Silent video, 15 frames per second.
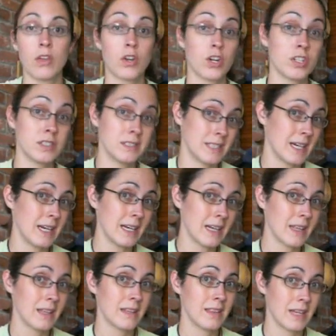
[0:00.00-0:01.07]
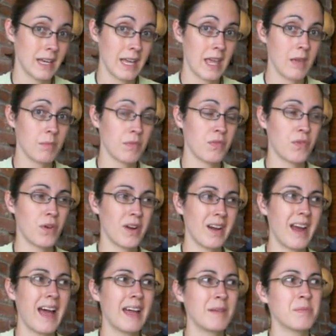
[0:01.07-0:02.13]
The curled dock that I ate
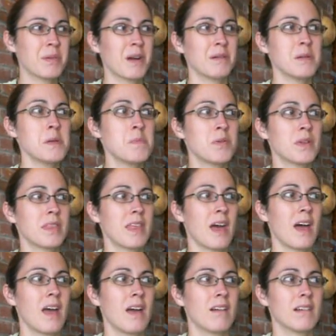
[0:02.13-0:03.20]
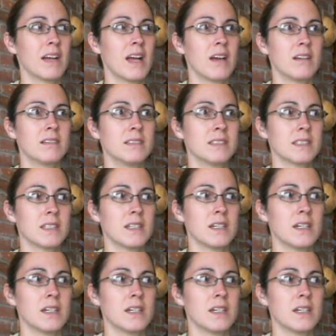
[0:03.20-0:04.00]
before, I'd probably put that around